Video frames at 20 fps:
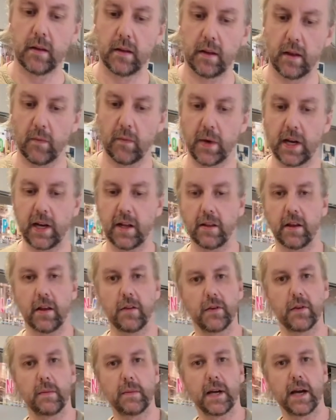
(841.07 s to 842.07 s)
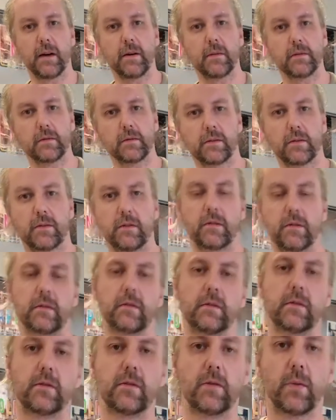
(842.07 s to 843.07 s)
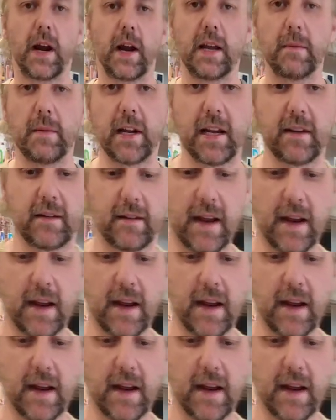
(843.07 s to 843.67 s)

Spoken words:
they've been in the oven about 20 minutes